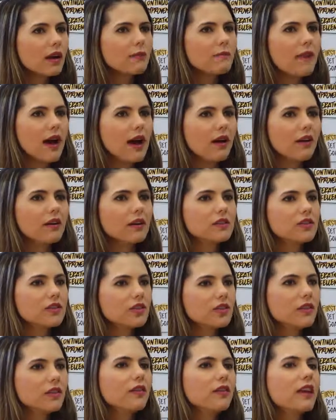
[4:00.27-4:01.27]
about a
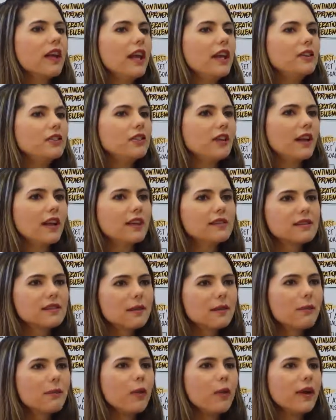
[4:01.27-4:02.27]
certification at
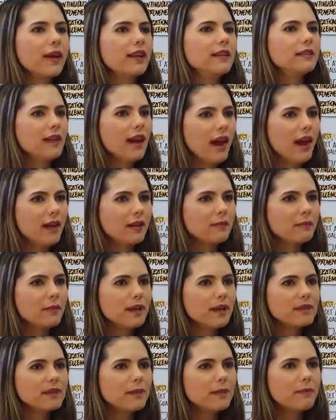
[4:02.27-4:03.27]
some point in time,
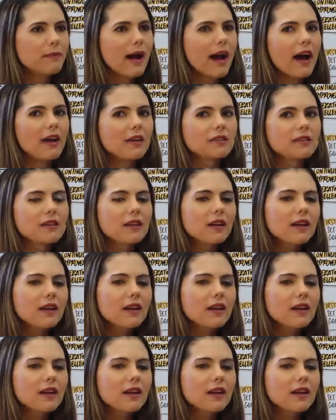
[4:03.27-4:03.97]
but it's about